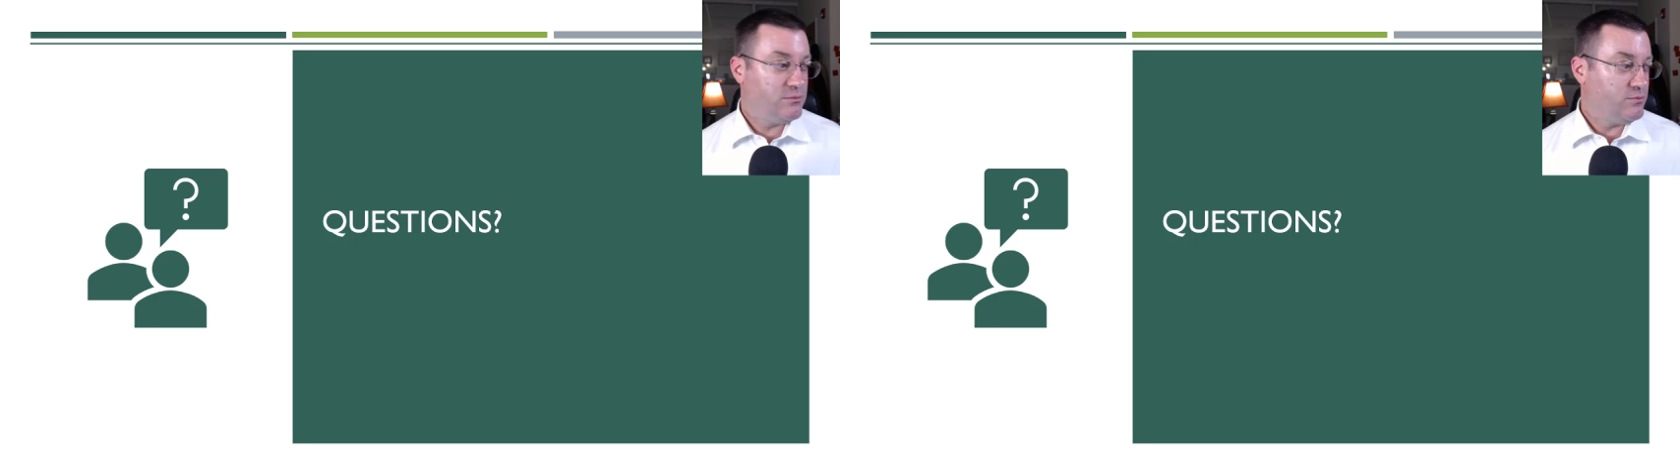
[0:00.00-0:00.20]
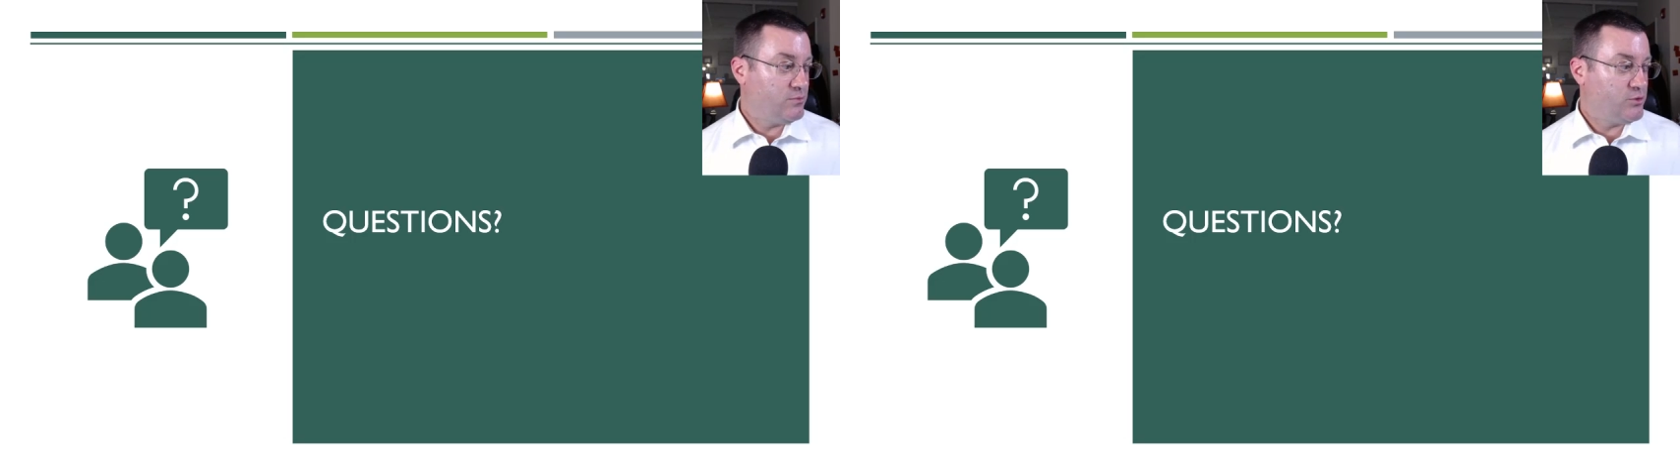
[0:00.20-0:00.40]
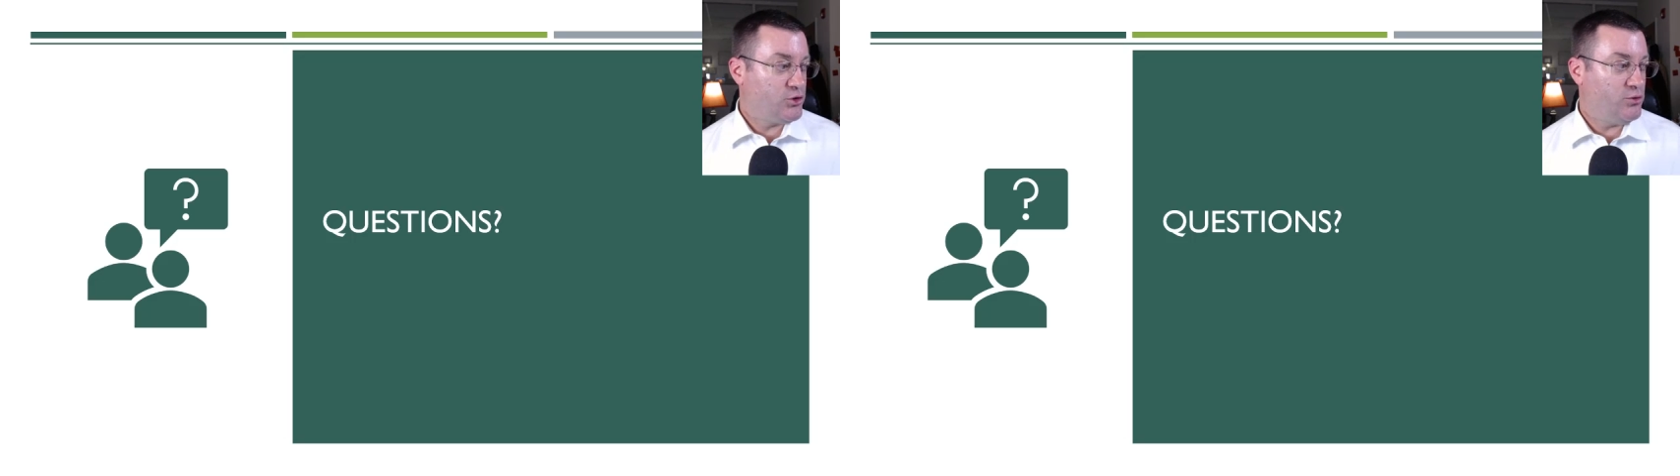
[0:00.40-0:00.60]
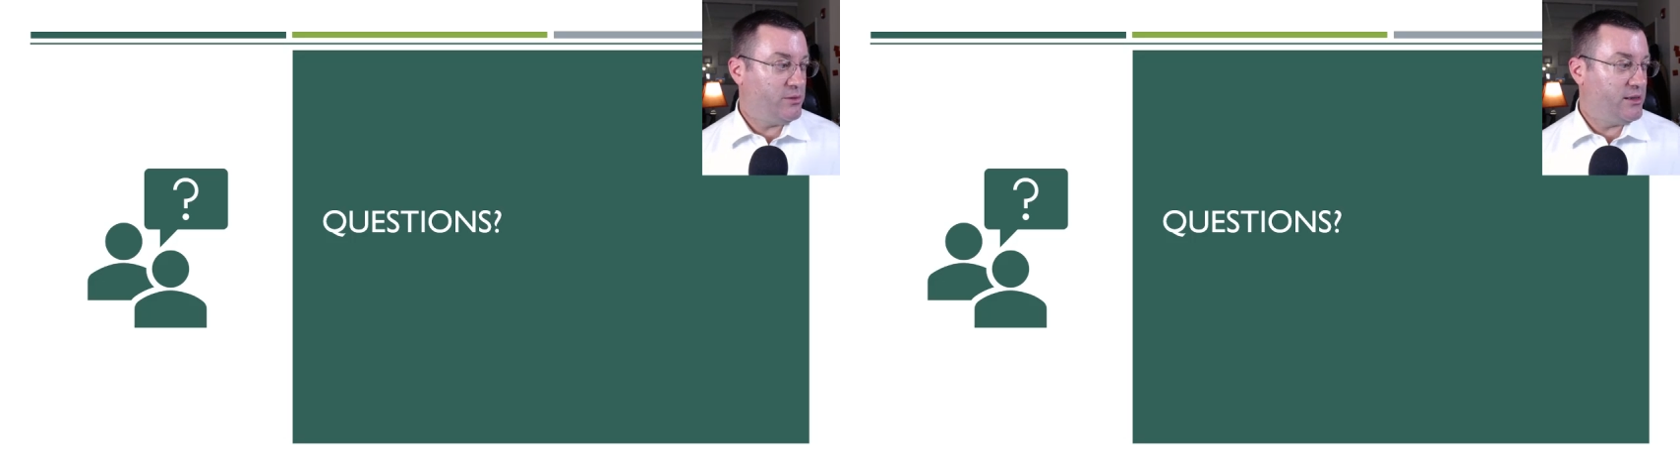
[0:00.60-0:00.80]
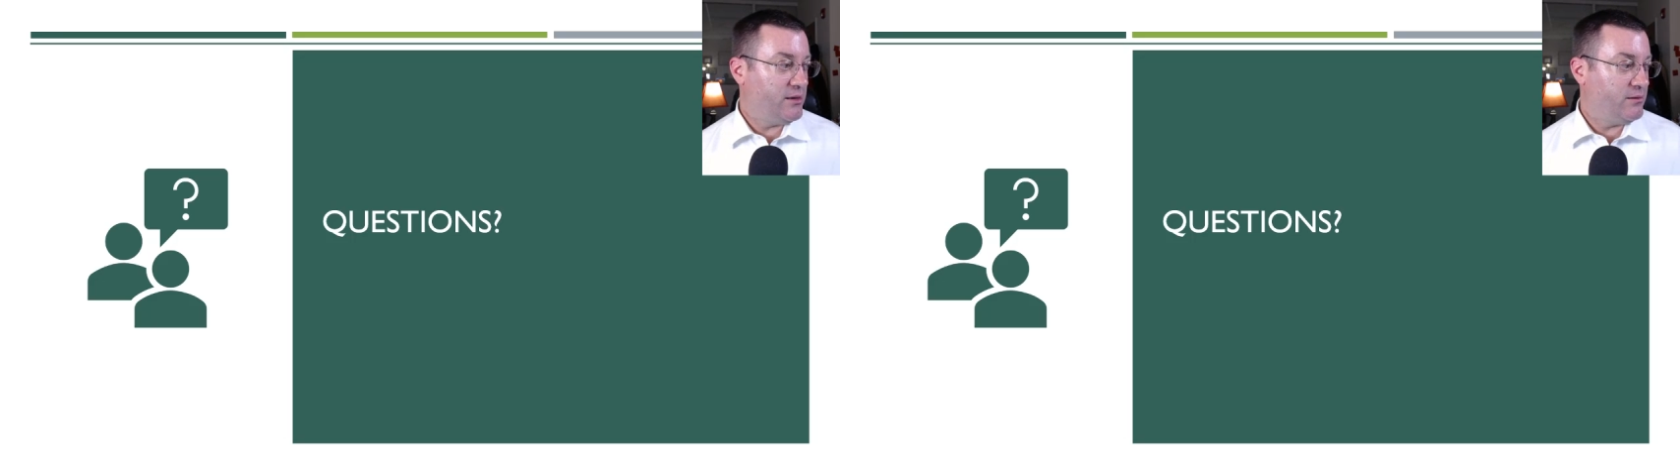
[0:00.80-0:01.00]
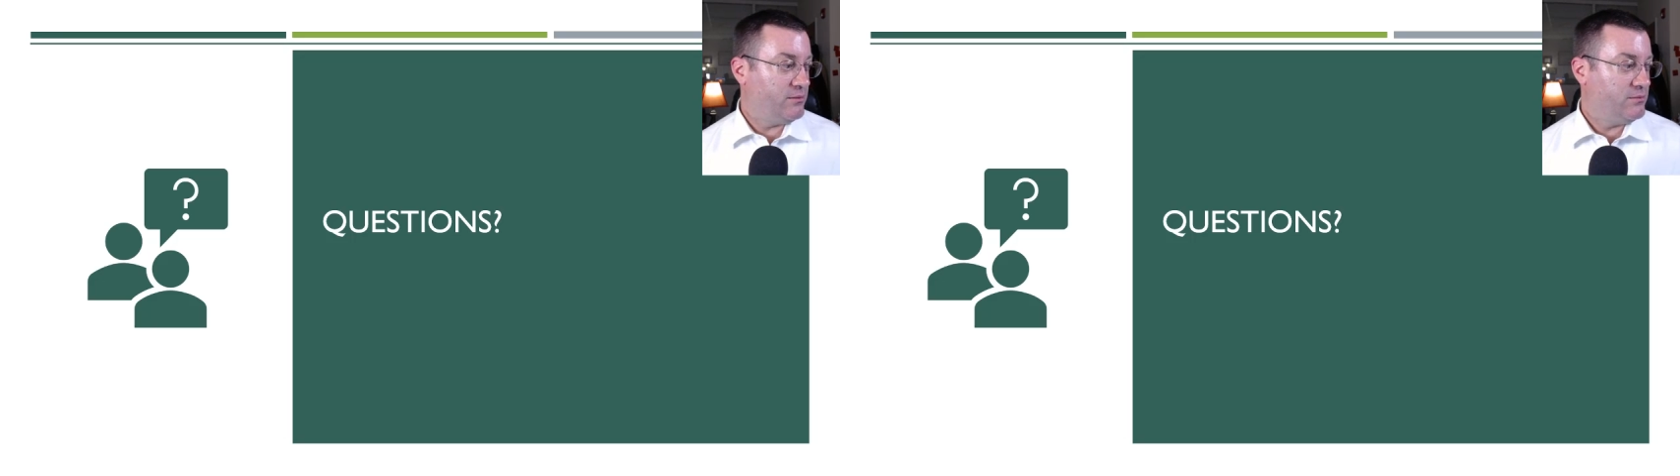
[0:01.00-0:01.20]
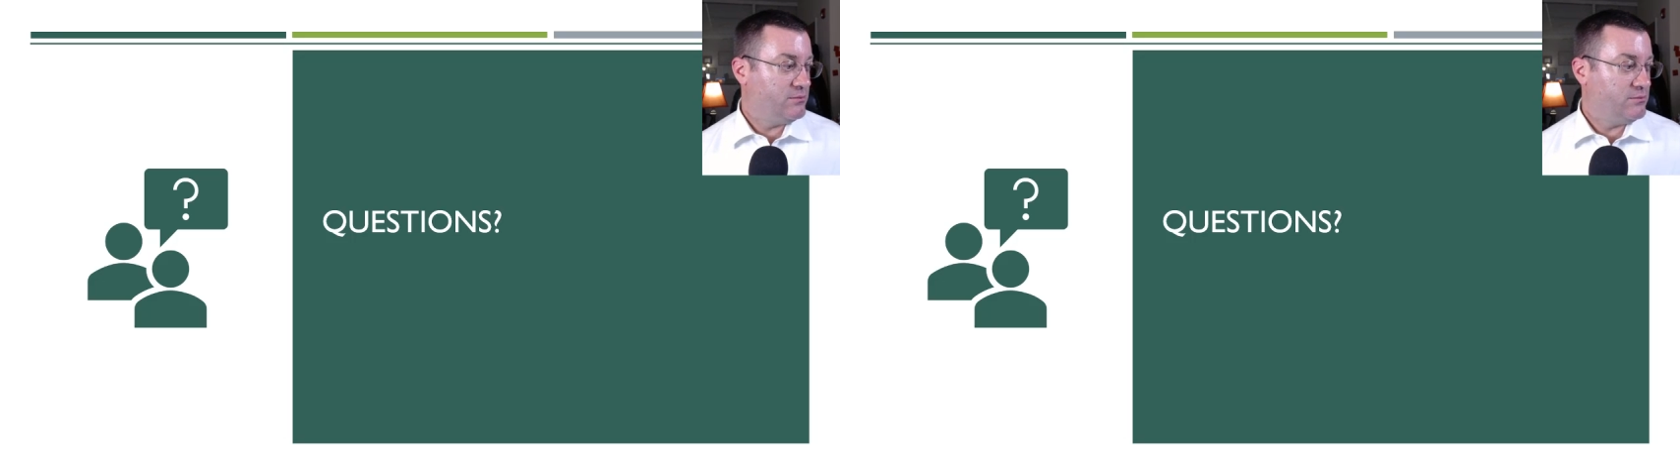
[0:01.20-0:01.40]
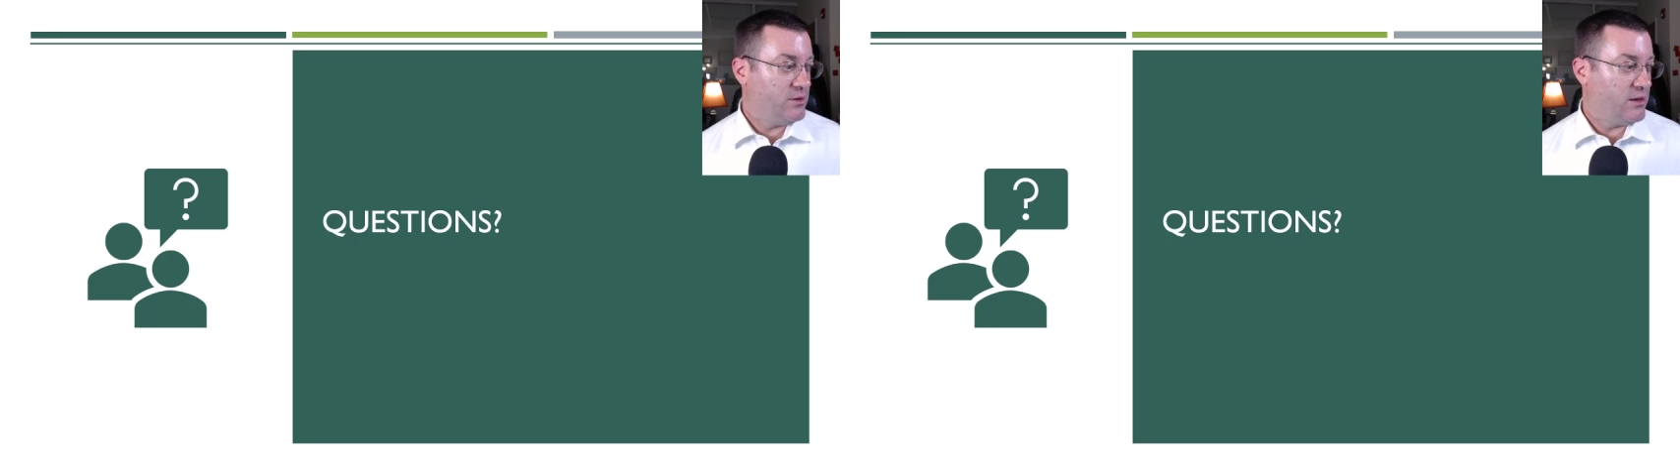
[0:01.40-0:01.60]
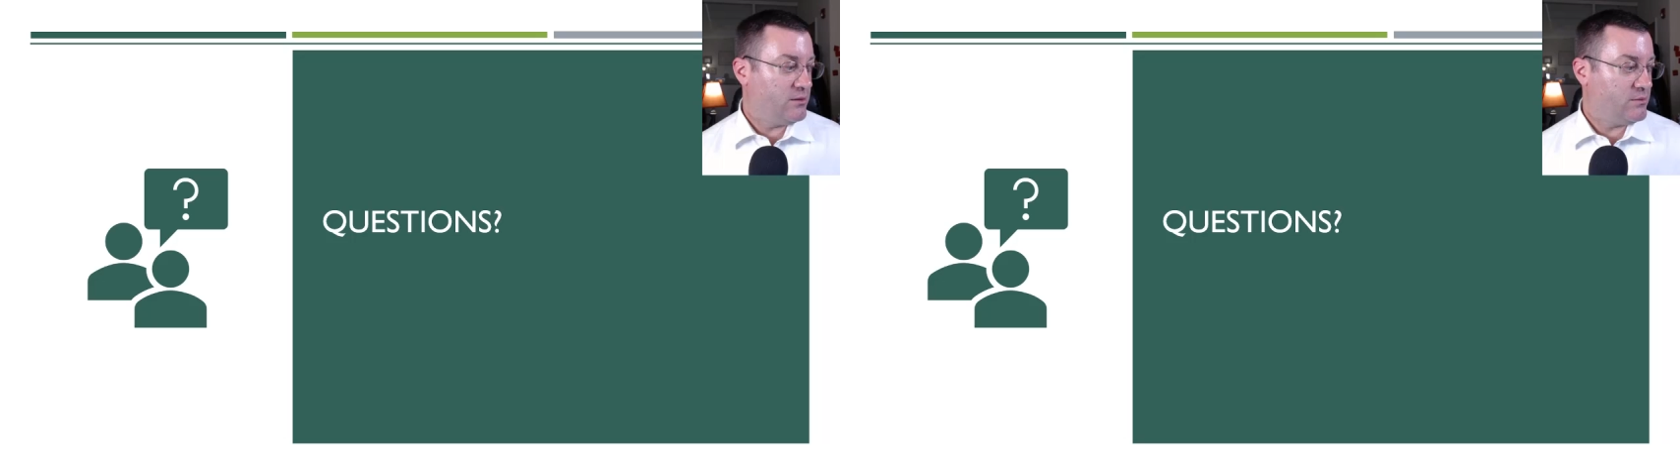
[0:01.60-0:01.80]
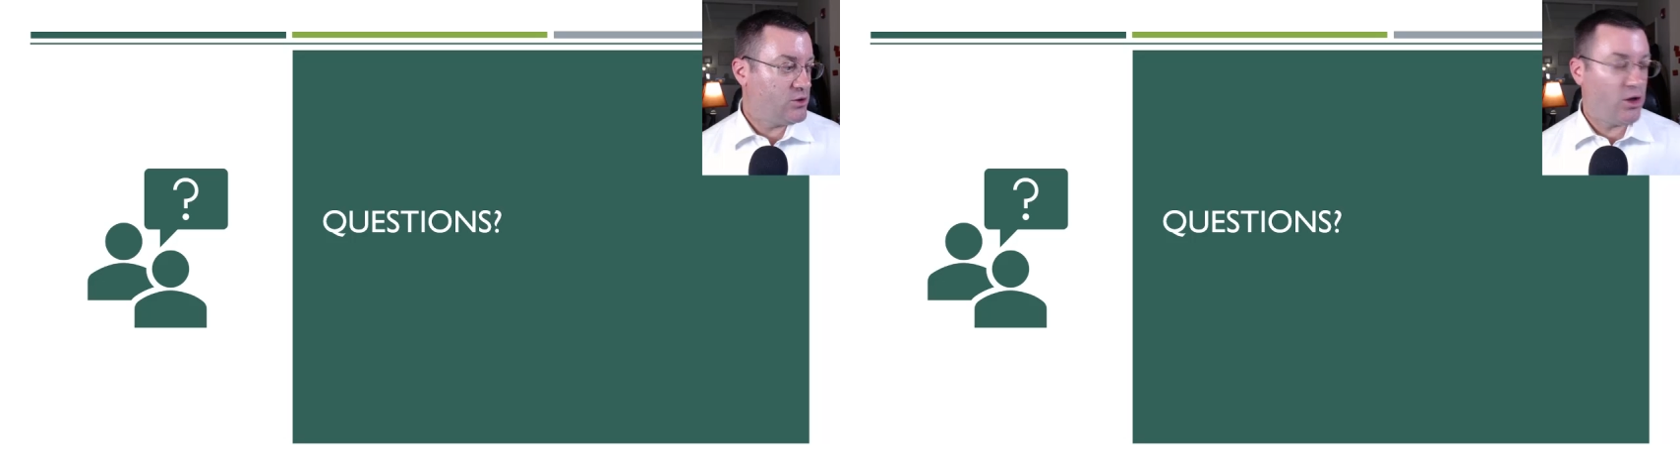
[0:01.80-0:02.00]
shoot me talk